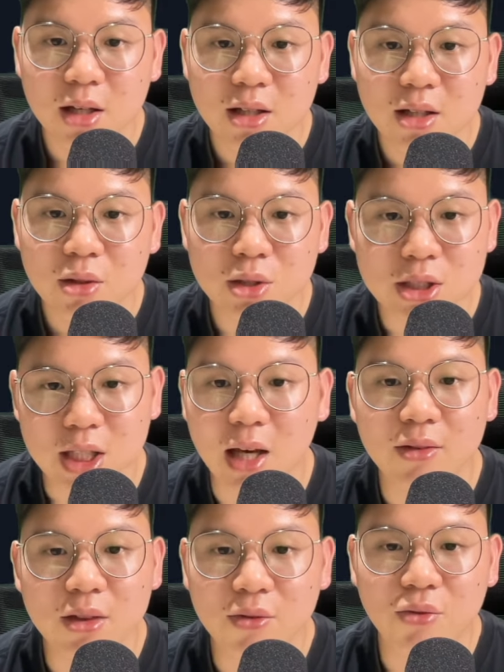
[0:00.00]
to
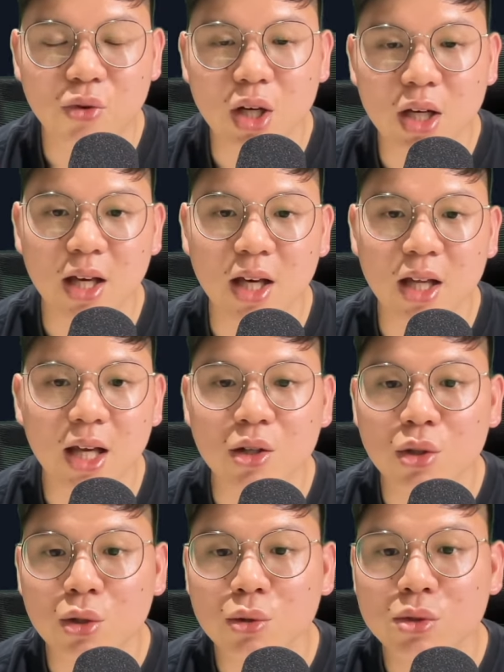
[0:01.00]
save the free hit and
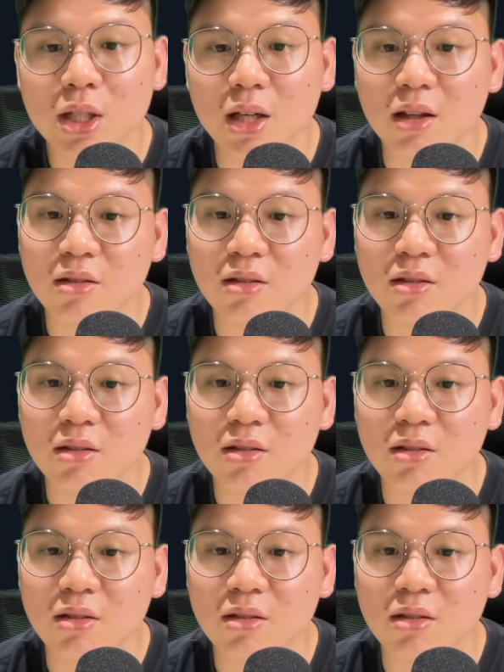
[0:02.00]
use it in